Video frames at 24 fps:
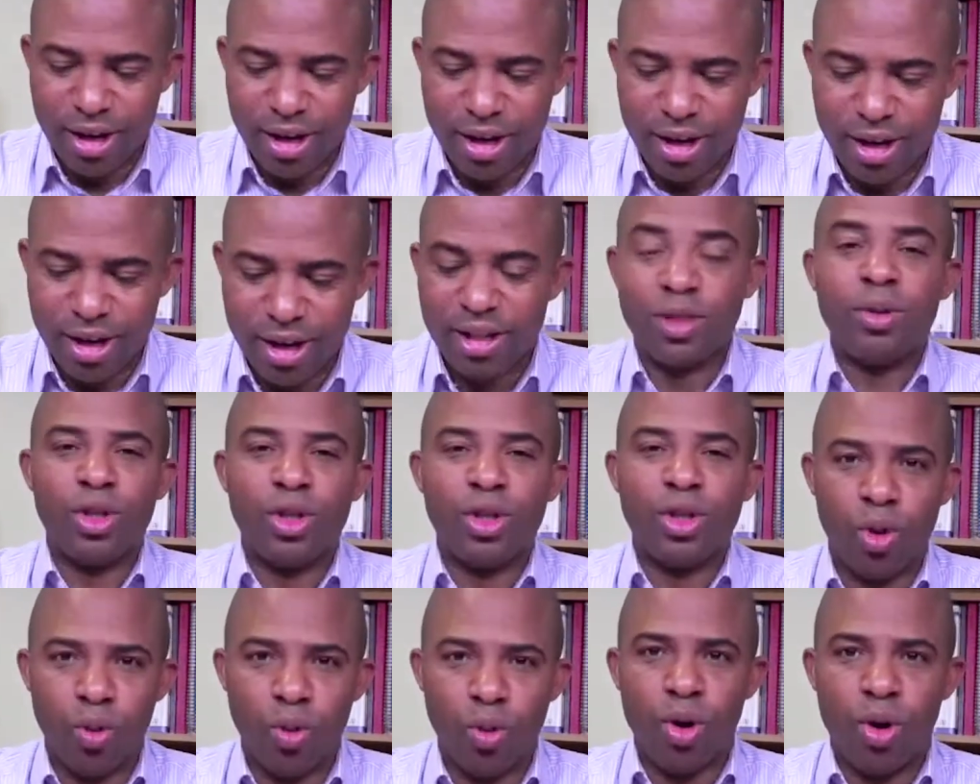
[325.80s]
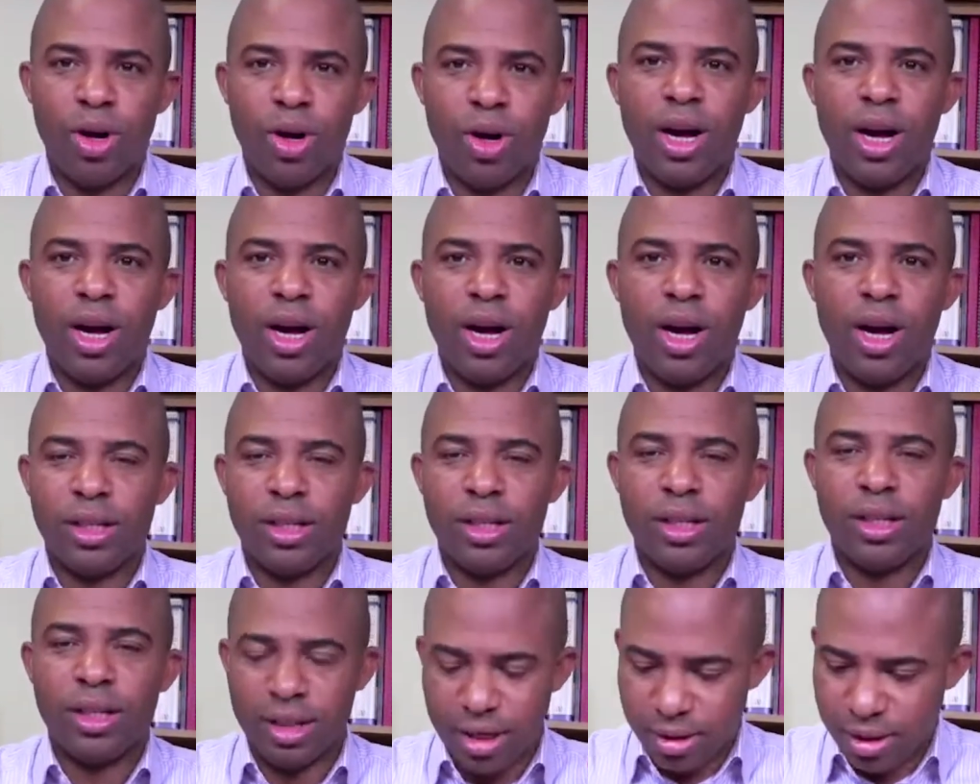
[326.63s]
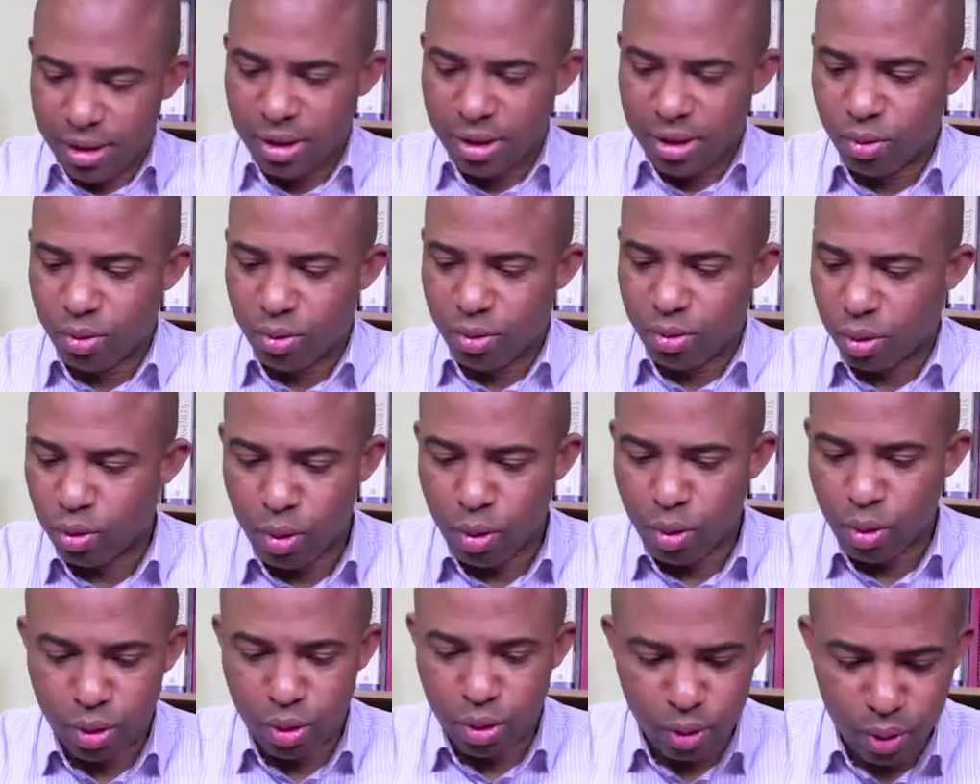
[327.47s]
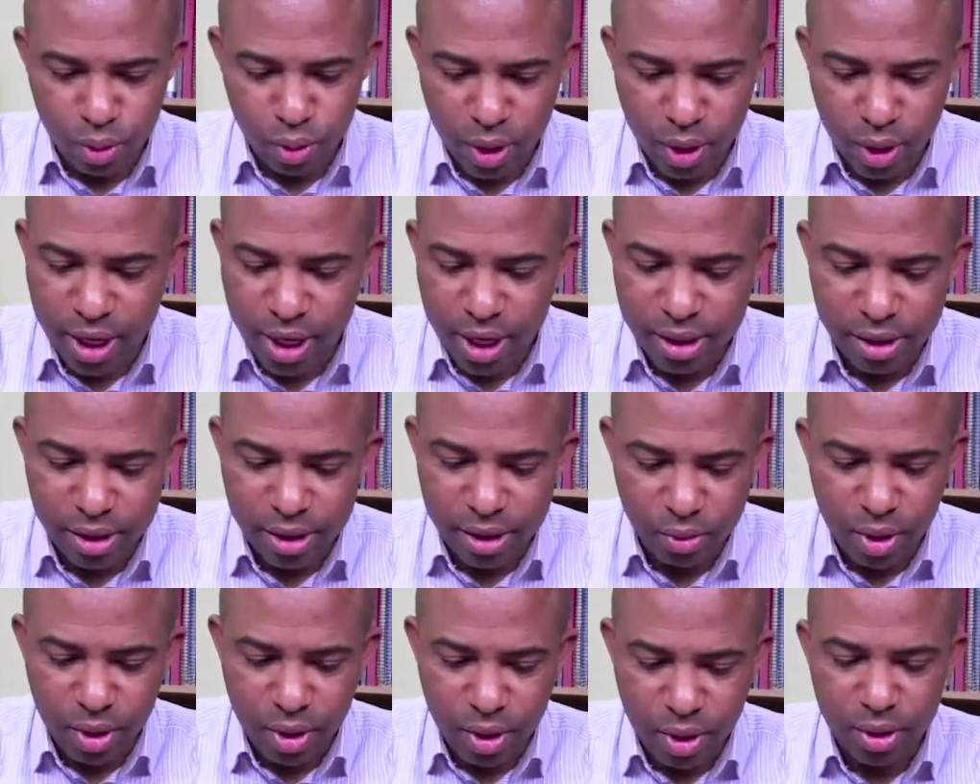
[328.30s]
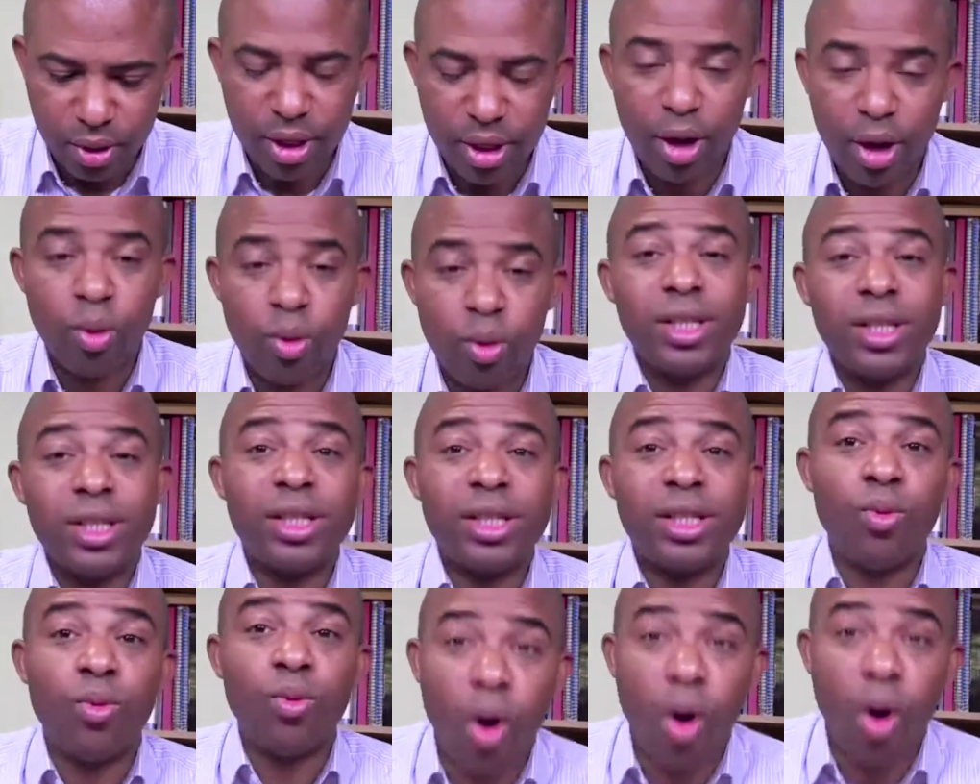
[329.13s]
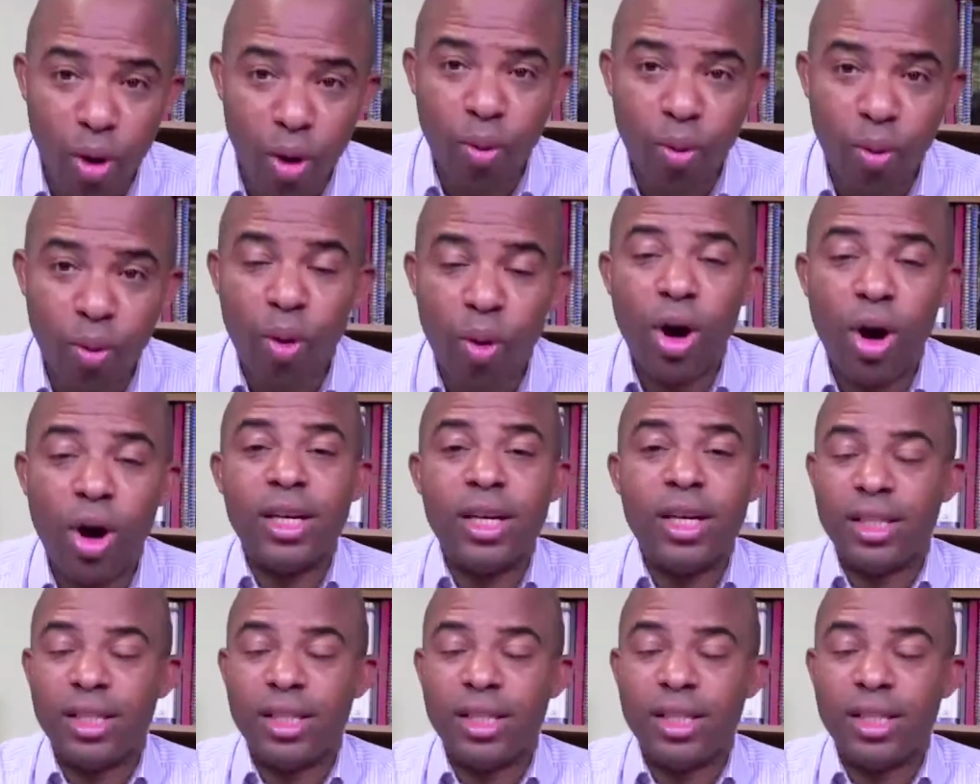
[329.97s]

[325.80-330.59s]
Okay, it's a spiritual war, and uh, this is what we want to look at as well. Now, what is war?